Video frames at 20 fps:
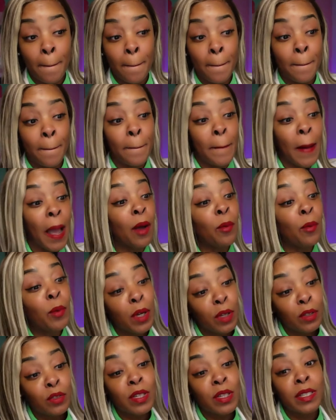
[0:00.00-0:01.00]
I will
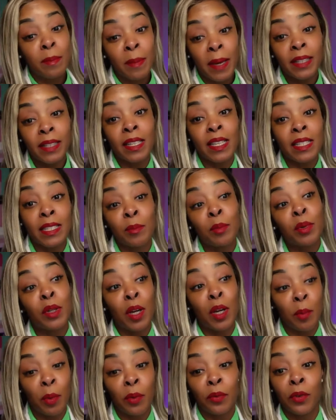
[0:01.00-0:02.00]
dress up like this and put on
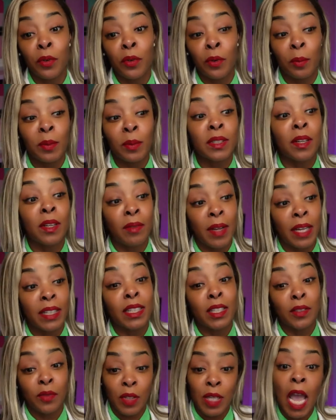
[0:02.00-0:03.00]
perfume and stuff like this
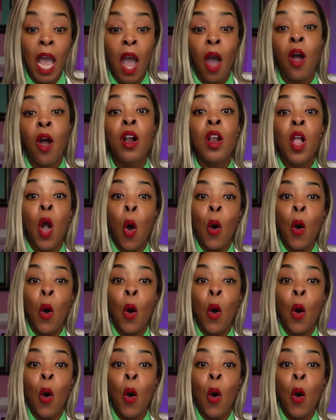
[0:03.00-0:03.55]
for y'all on